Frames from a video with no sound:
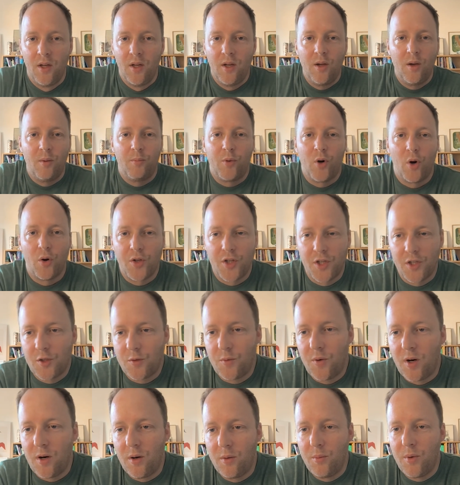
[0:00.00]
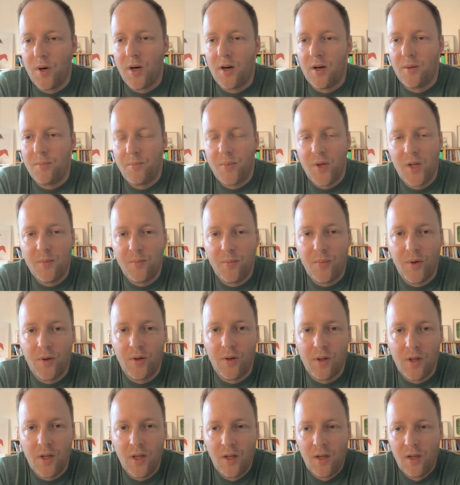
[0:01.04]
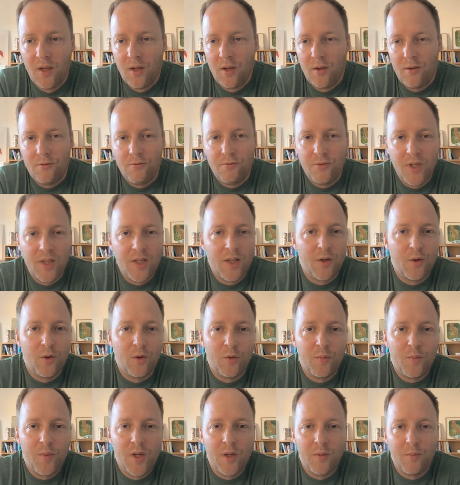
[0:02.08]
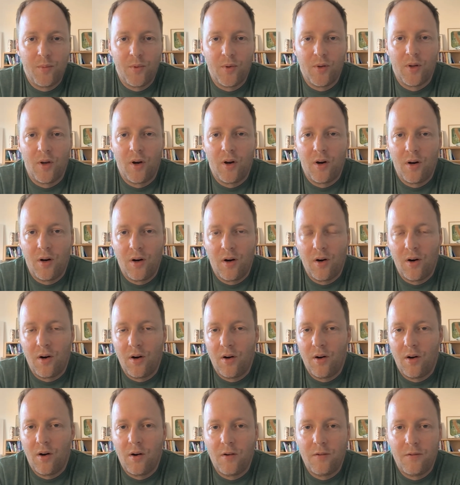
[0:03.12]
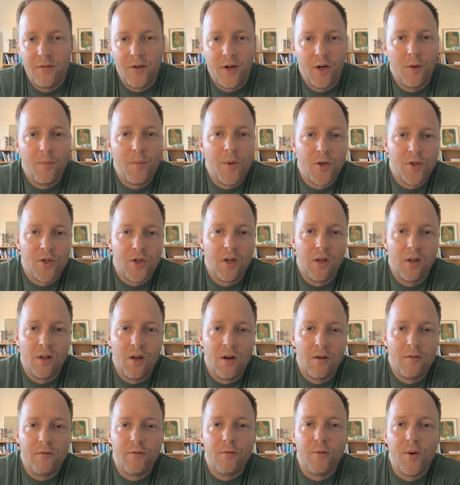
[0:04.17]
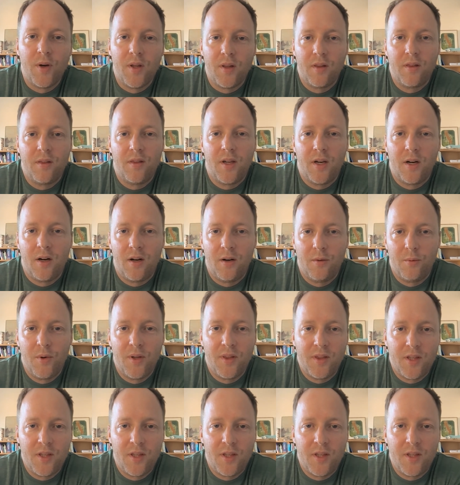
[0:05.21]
projects where people, really good people, are very much in love with their